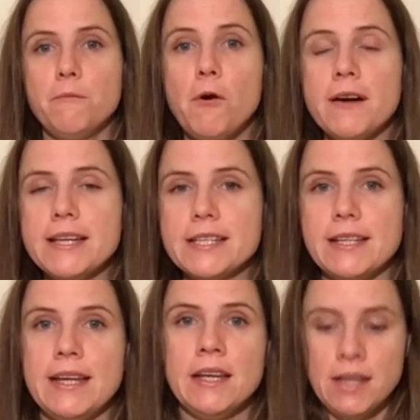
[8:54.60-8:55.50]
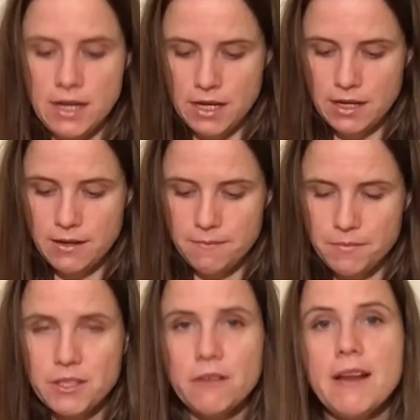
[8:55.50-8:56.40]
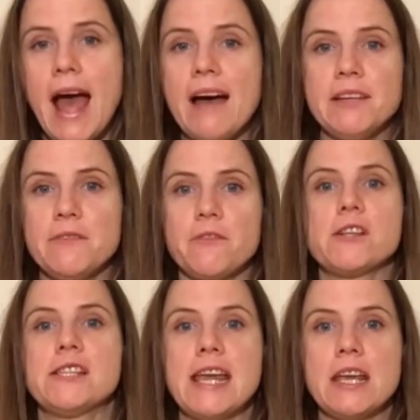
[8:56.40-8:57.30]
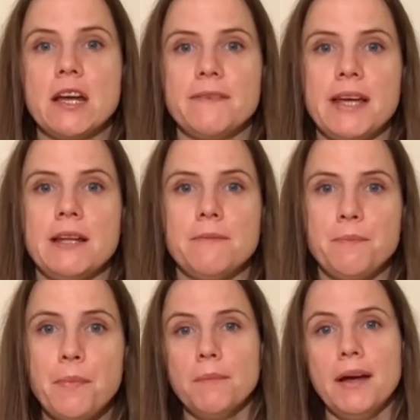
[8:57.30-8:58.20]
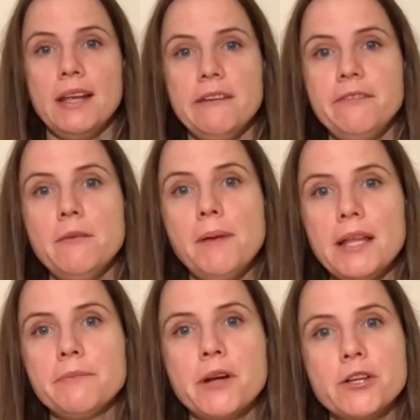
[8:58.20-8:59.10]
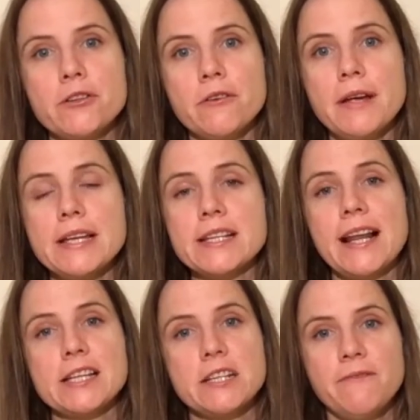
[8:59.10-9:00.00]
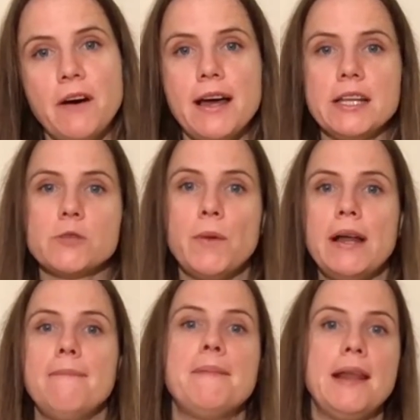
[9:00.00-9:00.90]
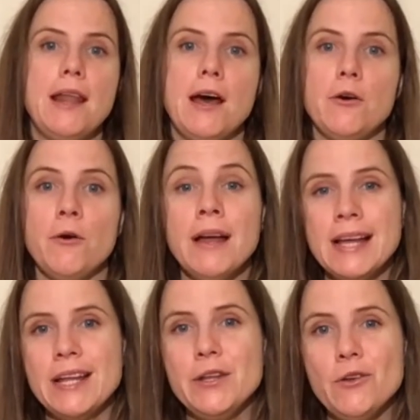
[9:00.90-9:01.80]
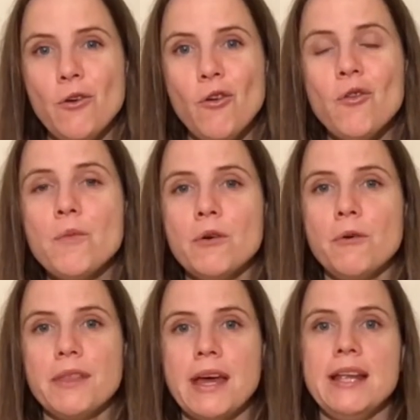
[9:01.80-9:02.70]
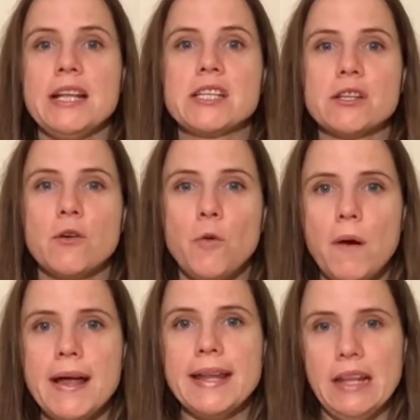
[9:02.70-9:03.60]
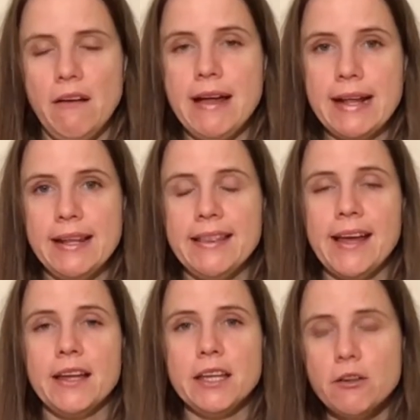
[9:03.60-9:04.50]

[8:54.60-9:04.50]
wisely. Don't have it for the sake of it. But if your blood pressure is classified as well below normal, then it's quite likely that